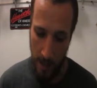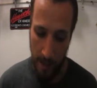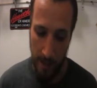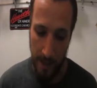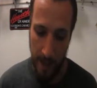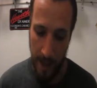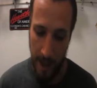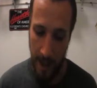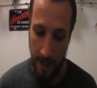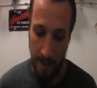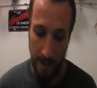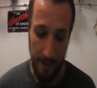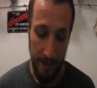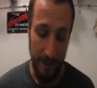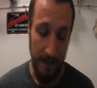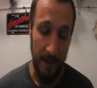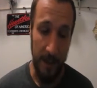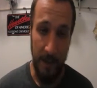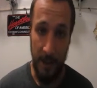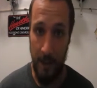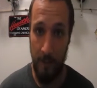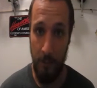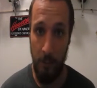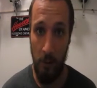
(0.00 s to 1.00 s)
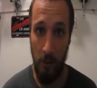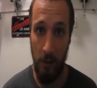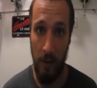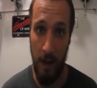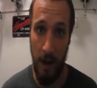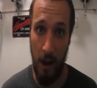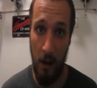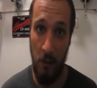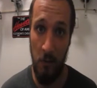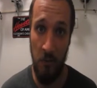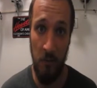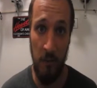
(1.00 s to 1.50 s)
And keep looking
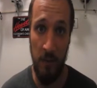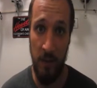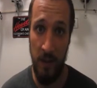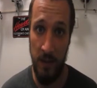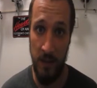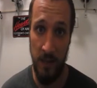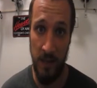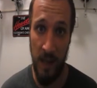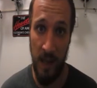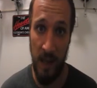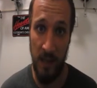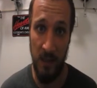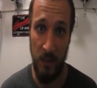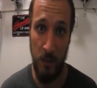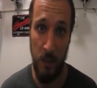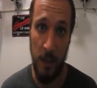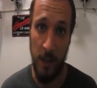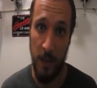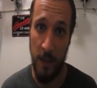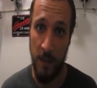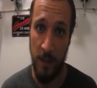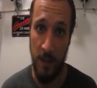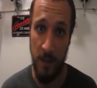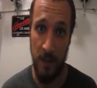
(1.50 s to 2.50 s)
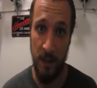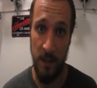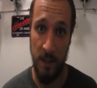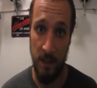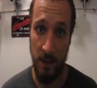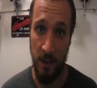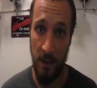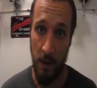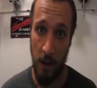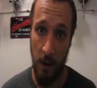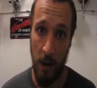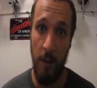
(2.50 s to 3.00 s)
out for these guys because
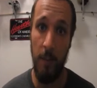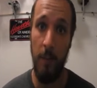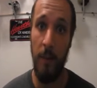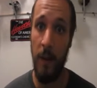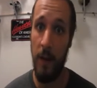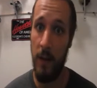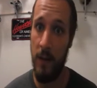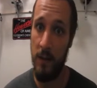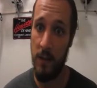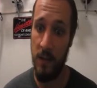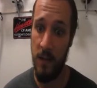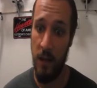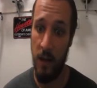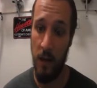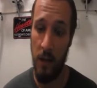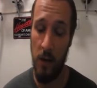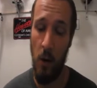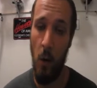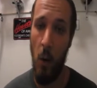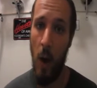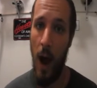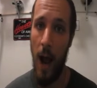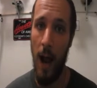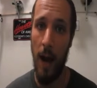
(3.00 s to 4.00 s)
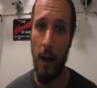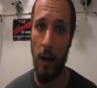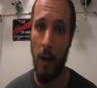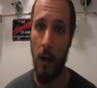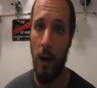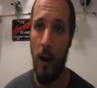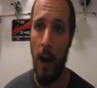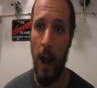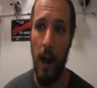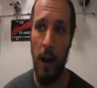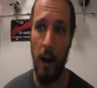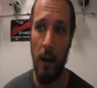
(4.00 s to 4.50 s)
their company is going to go higher and
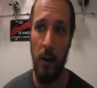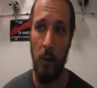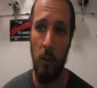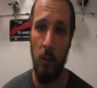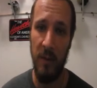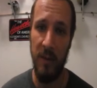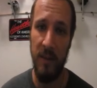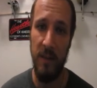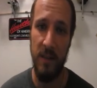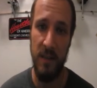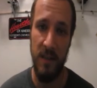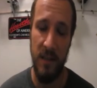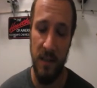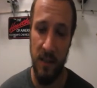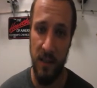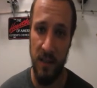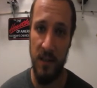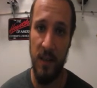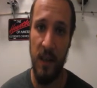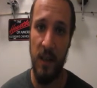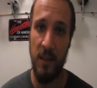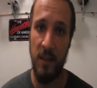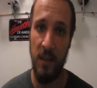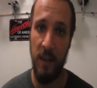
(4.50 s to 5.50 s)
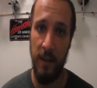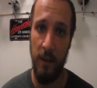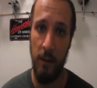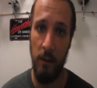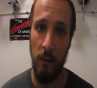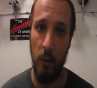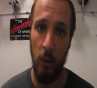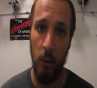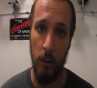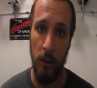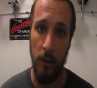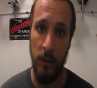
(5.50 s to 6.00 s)
higher with the success of their
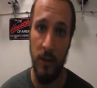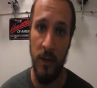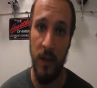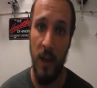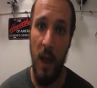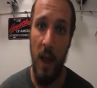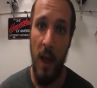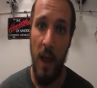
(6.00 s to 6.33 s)
lures.